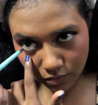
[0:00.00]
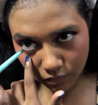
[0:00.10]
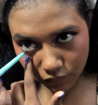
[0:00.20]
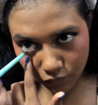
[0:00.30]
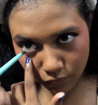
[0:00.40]

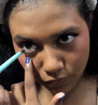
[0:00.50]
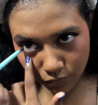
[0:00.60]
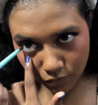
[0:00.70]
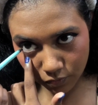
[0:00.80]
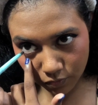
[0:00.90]
kung
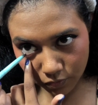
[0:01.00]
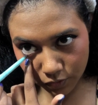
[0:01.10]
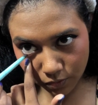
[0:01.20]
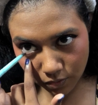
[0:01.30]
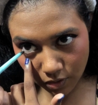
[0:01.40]
fu,
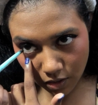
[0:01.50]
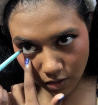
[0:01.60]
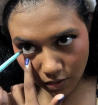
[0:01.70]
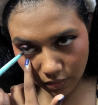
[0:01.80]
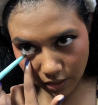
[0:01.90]
yoga,
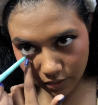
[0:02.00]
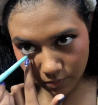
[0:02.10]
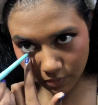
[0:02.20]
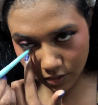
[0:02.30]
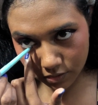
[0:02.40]
all that in
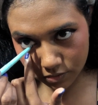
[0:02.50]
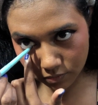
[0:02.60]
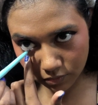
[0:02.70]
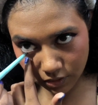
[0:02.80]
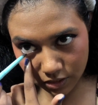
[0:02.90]
my
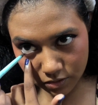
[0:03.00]
school days,